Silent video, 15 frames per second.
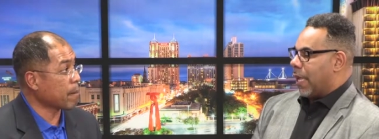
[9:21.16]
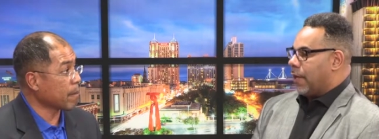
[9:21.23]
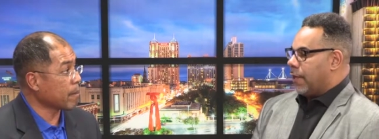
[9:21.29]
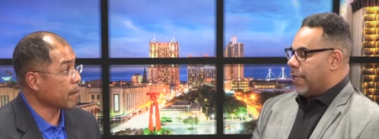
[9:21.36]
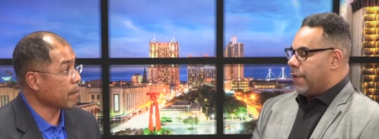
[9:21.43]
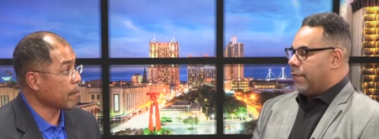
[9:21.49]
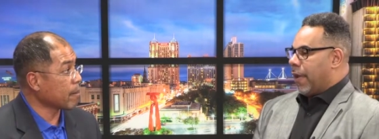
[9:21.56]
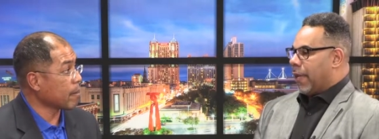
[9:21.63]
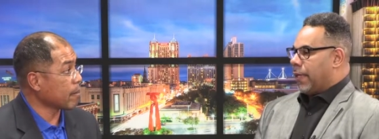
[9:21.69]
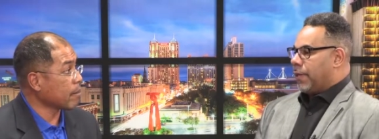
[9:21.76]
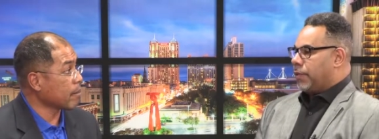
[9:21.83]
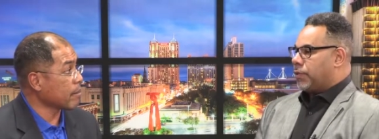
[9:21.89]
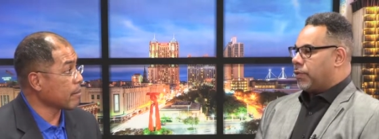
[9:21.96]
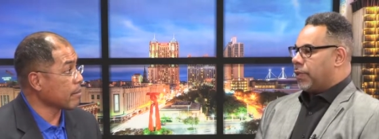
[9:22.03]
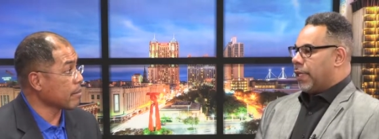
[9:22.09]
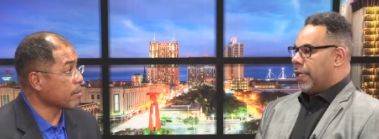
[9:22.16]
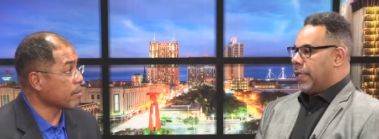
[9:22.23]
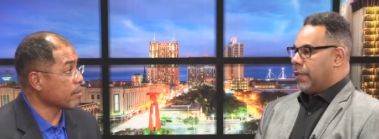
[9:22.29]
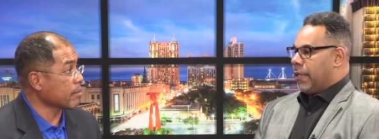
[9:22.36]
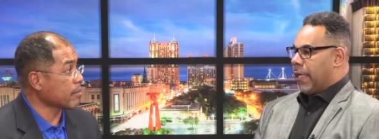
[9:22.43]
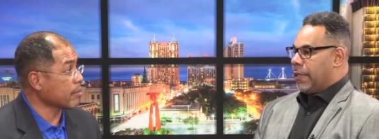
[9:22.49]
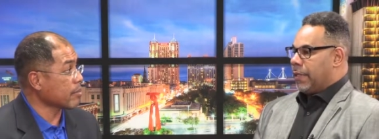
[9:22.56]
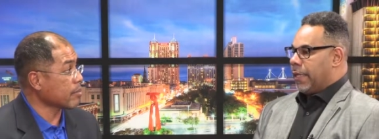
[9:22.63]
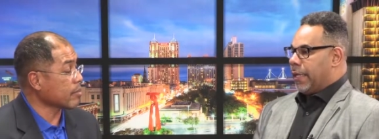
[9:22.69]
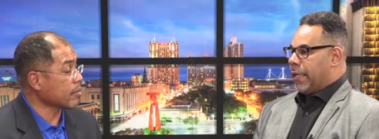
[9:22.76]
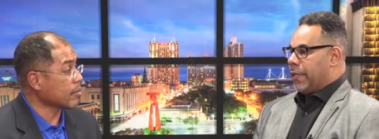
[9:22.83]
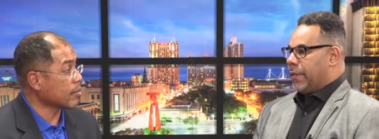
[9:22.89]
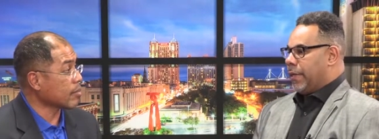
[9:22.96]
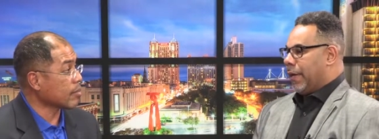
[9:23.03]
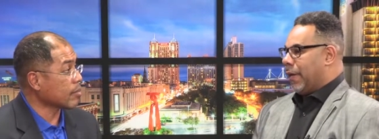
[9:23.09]
Speaker 1: kind of leave out of this seat, and
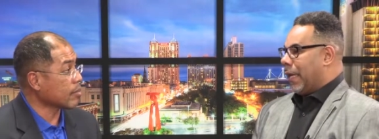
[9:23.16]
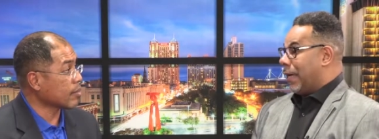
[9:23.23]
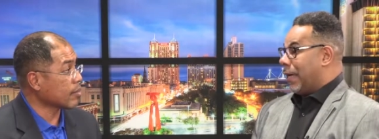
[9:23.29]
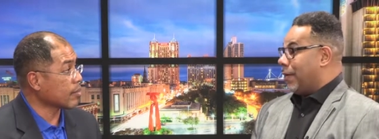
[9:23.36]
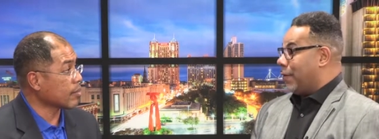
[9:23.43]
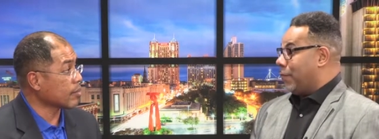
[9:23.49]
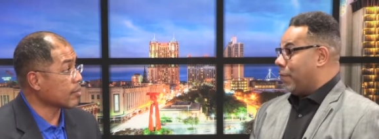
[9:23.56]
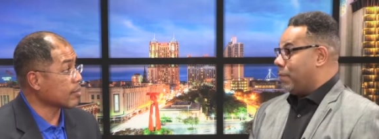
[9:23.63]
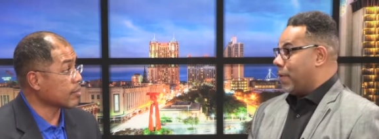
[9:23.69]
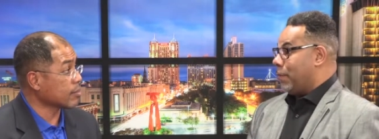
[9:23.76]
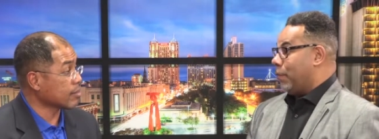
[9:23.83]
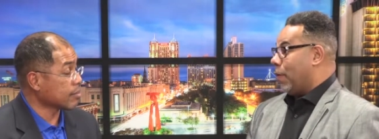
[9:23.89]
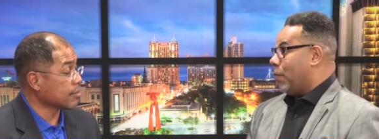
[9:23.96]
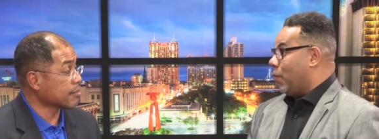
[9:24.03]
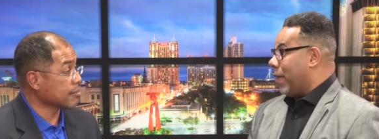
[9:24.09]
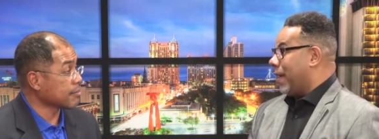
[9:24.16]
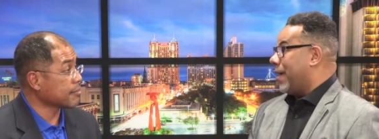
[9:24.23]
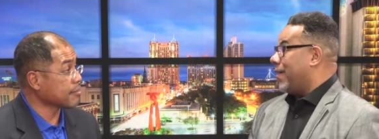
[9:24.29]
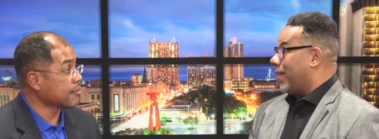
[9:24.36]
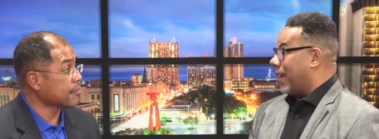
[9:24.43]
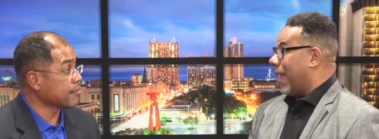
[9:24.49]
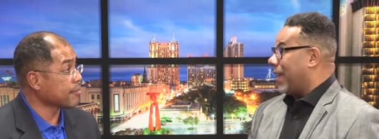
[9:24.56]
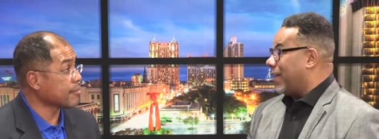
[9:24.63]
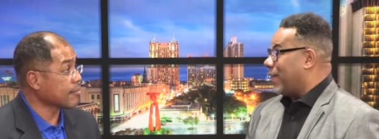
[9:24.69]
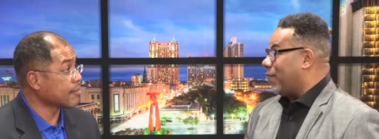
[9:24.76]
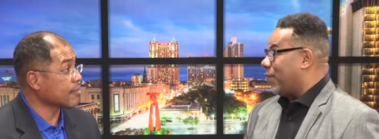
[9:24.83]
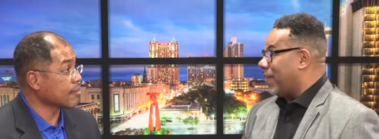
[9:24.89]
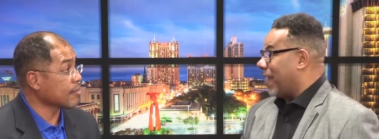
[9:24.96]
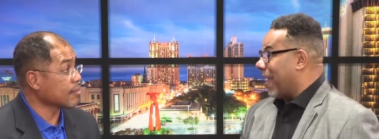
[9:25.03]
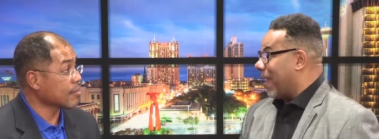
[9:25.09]
then there are a lot of different people. We're hearing a lot of
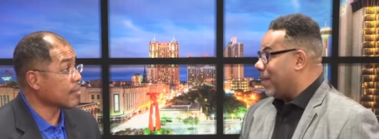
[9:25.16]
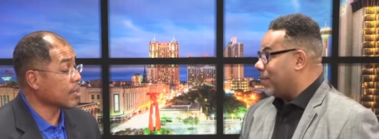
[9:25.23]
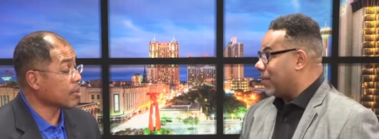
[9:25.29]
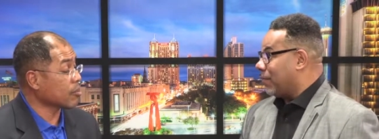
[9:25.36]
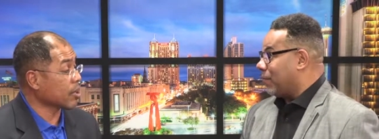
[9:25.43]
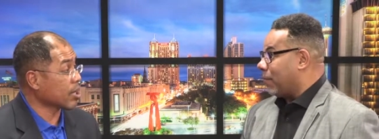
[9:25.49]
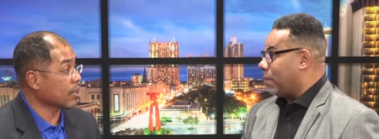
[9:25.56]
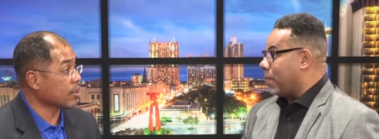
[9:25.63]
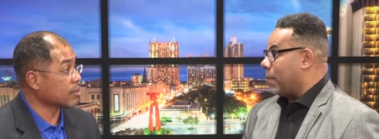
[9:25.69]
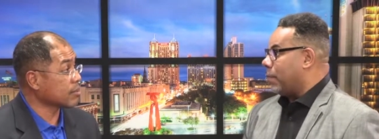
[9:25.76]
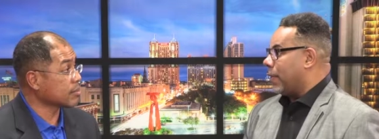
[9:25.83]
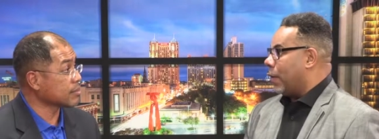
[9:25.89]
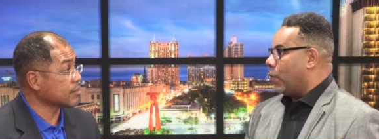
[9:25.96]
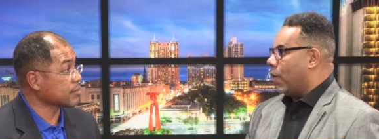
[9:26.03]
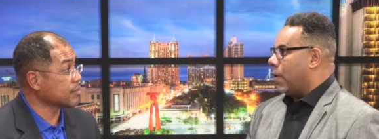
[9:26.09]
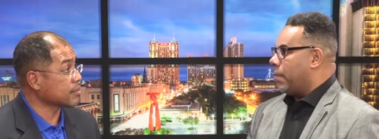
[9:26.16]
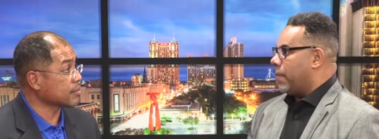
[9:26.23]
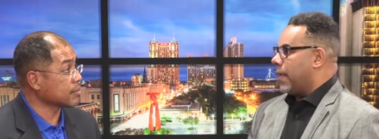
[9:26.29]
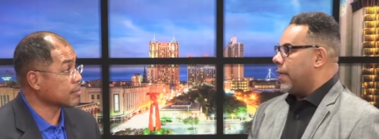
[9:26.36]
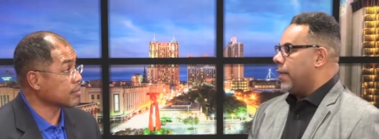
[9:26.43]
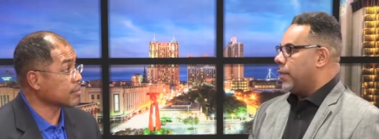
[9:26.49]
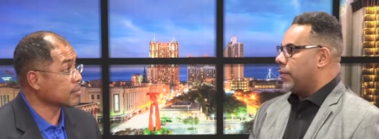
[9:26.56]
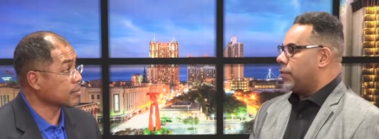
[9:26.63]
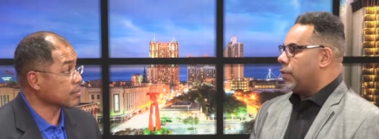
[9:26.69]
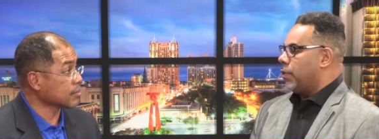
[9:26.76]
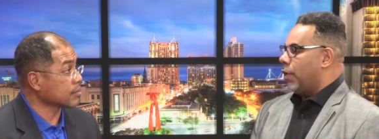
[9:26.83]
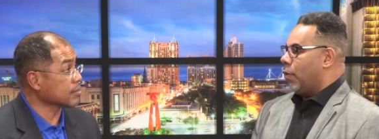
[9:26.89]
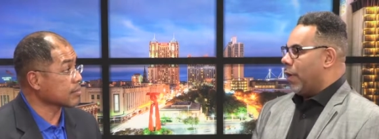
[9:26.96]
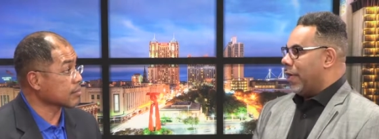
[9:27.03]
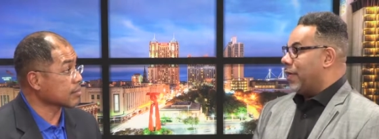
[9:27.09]
different names and right. people that want to be in this, you
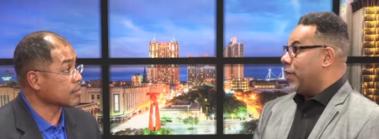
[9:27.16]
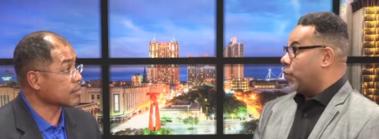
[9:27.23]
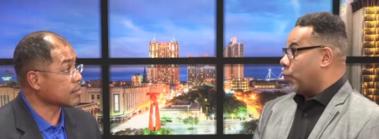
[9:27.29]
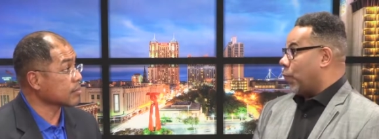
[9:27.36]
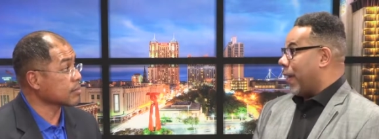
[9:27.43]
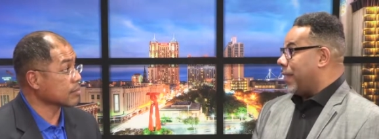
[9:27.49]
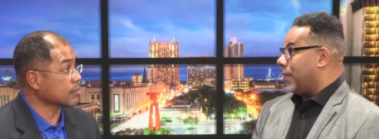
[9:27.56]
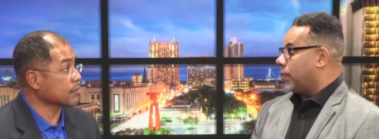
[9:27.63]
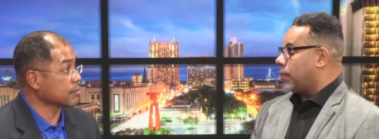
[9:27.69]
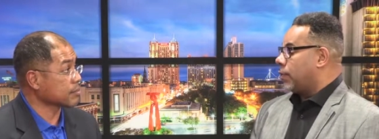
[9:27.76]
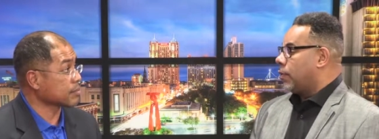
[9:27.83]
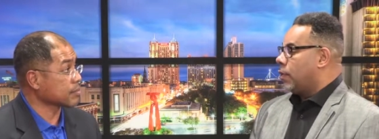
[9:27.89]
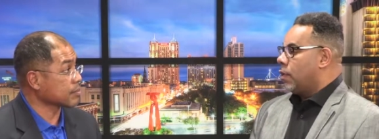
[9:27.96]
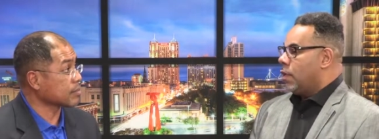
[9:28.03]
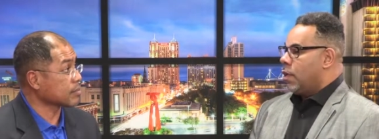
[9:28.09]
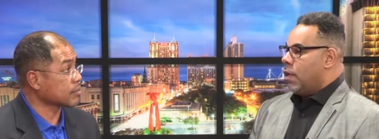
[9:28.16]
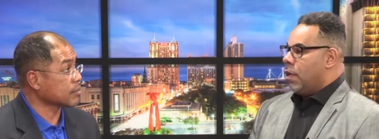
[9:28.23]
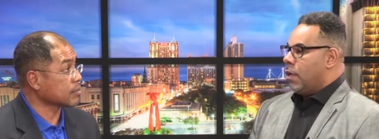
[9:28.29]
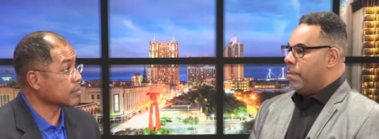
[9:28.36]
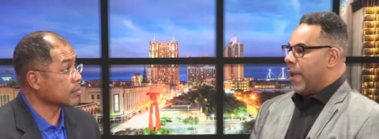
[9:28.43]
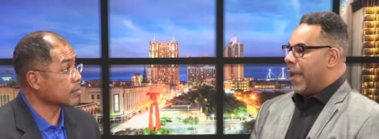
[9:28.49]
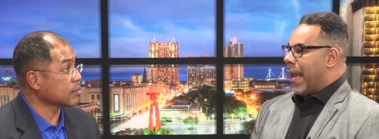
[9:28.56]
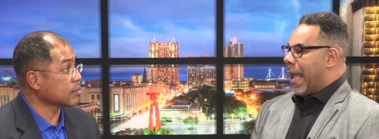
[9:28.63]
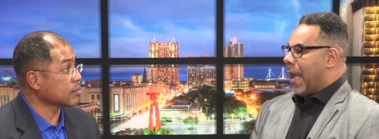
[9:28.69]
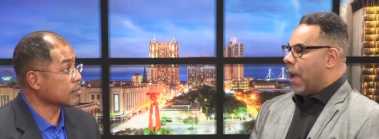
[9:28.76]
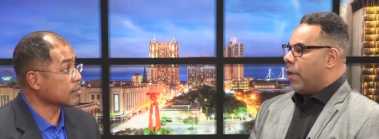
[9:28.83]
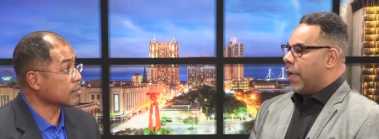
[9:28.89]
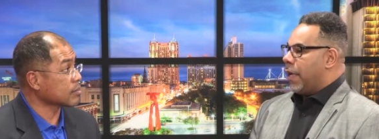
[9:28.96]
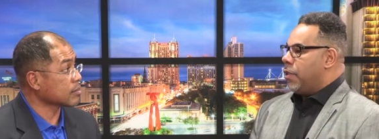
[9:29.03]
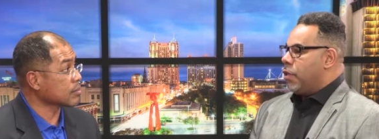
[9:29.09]
know, in this race man,
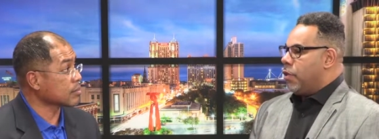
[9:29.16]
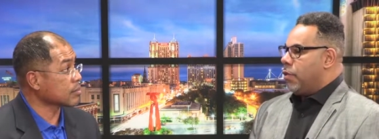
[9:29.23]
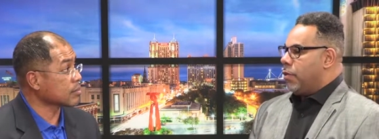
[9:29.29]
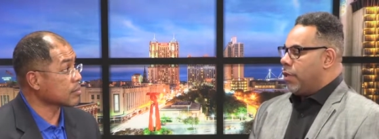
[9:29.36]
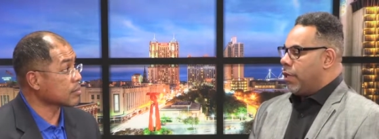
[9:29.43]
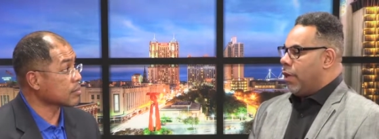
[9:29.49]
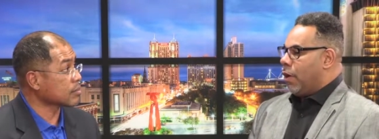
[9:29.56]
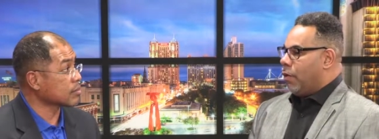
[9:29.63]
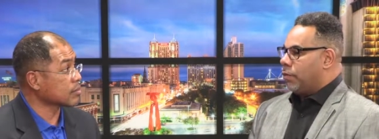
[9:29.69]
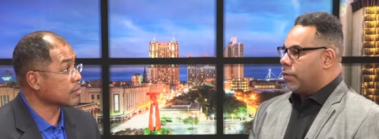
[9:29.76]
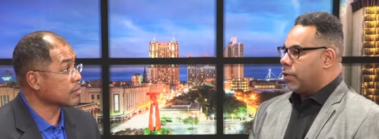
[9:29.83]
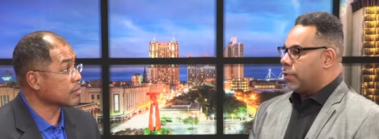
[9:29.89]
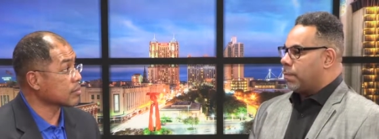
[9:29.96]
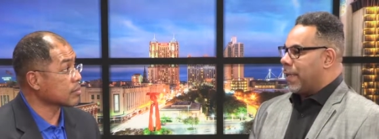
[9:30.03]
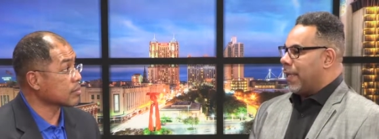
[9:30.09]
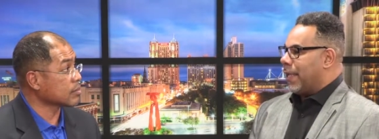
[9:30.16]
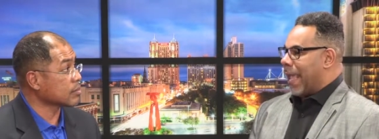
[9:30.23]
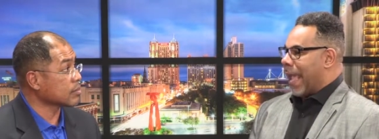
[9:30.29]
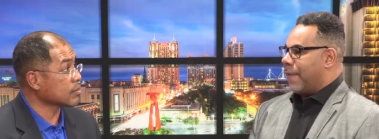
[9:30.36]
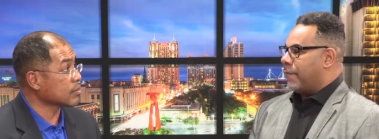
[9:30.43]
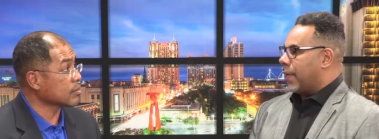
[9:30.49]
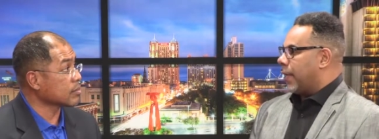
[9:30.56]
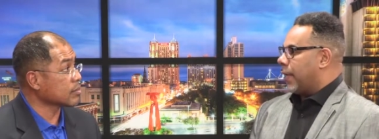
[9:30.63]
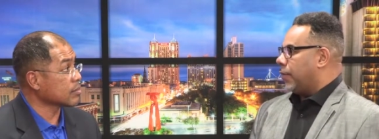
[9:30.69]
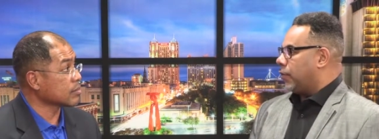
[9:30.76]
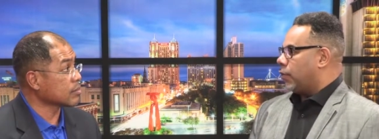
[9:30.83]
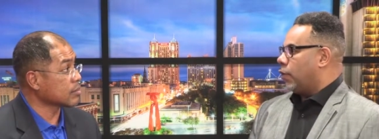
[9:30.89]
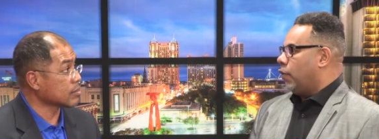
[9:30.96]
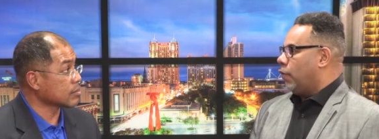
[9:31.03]
how can you, you know, just be an advocate